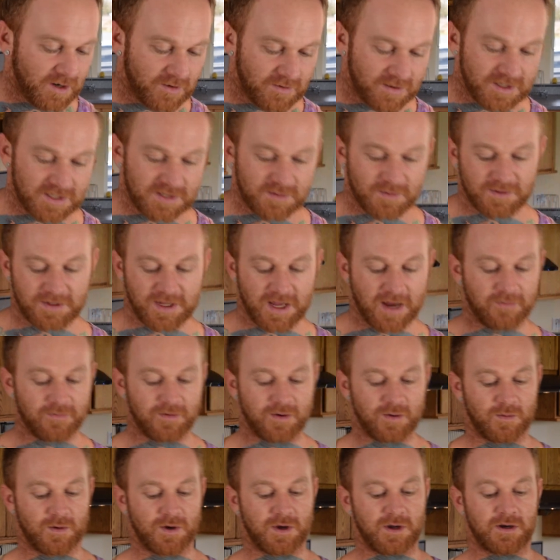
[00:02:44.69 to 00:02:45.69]
this with
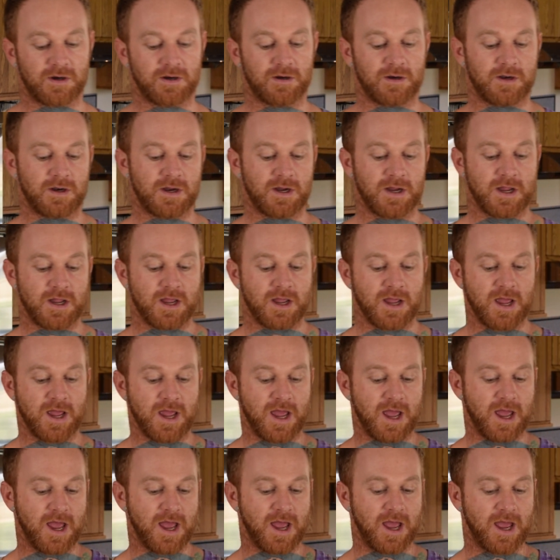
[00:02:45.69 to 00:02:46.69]
everyone.
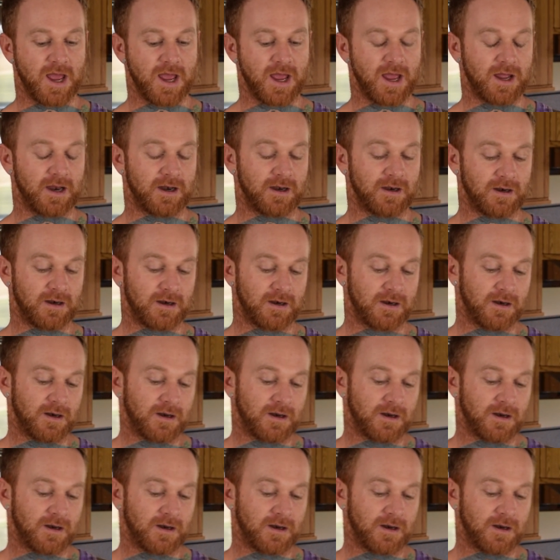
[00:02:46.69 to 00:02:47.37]
And